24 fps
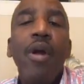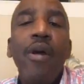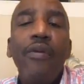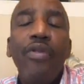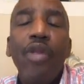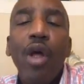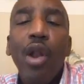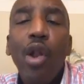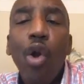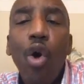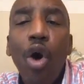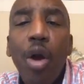The
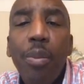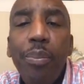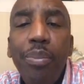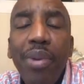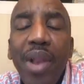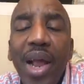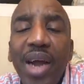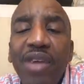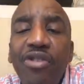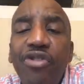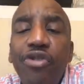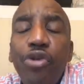Lord
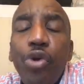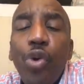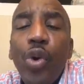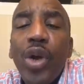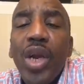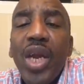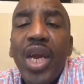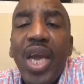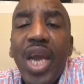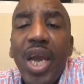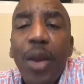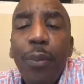bless you
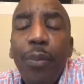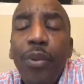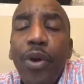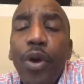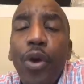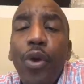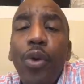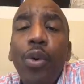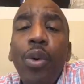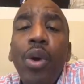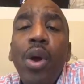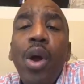and keep
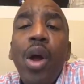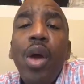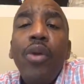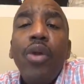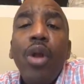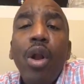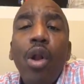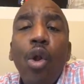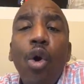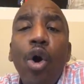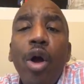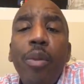you. The
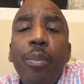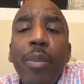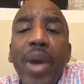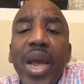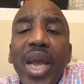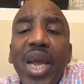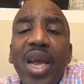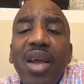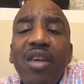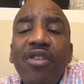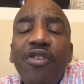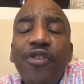Lord make
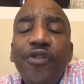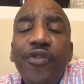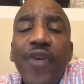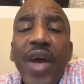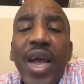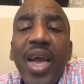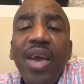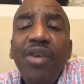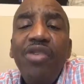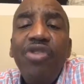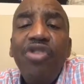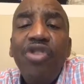his
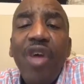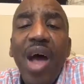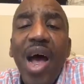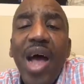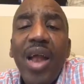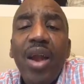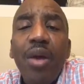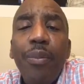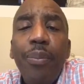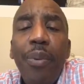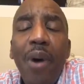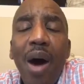face shine
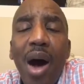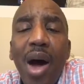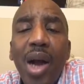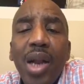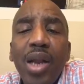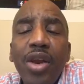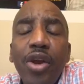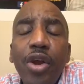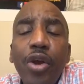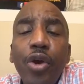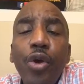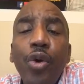upon
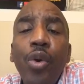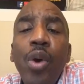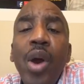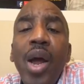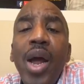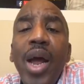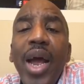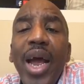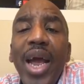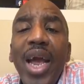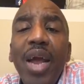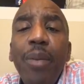you
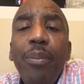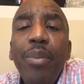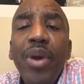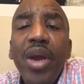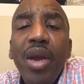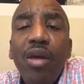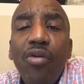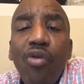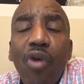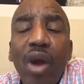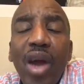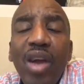and be
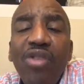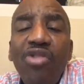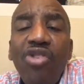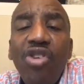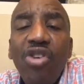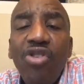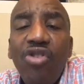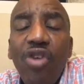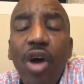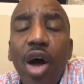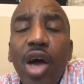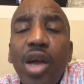
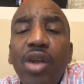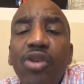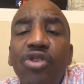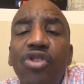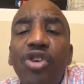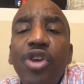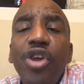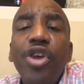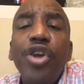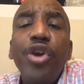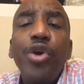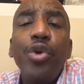gracious unto
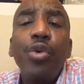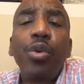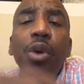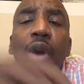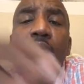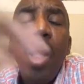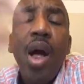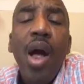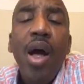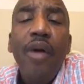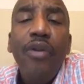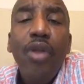you.
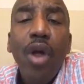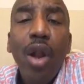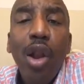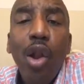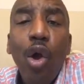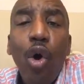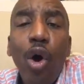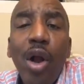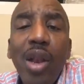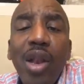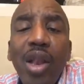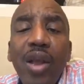The
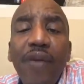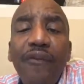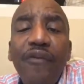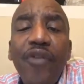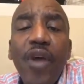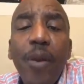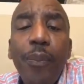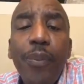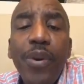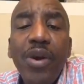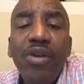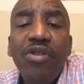Lord lift
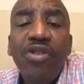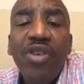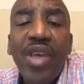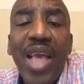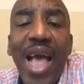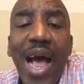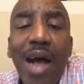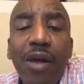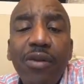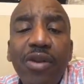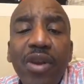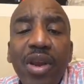up his
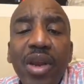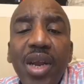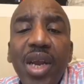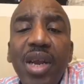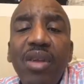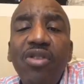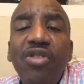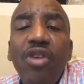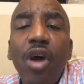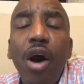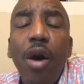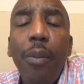
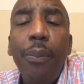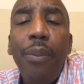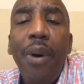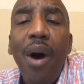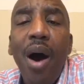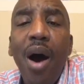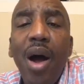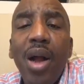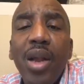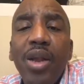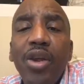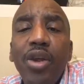countenance
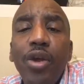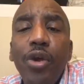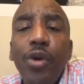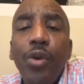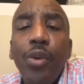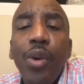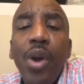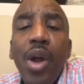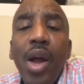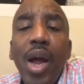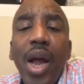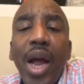upon you
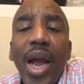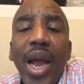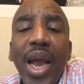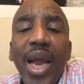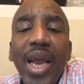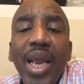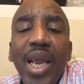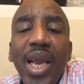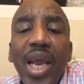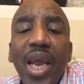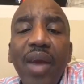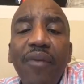
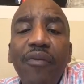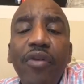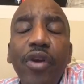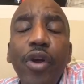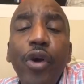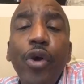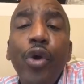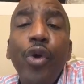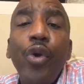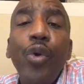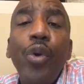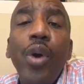and give
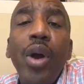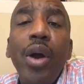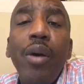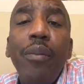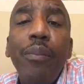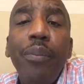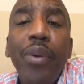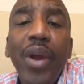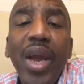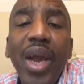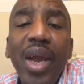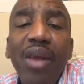you
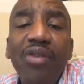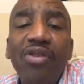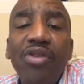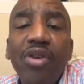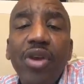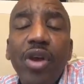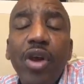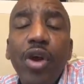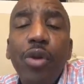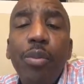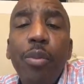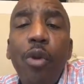peace.
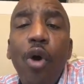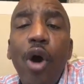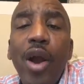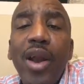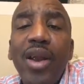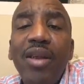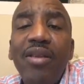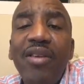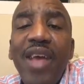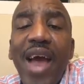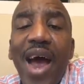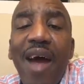Good morning,
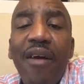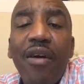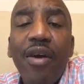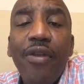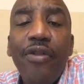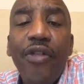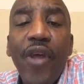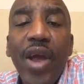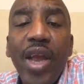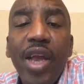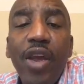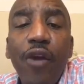Tara.
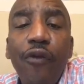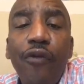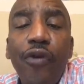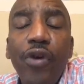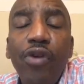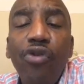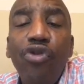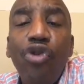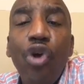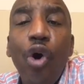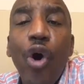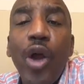Thank you for
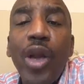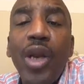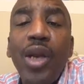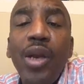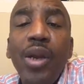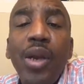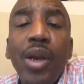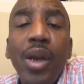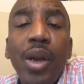joining.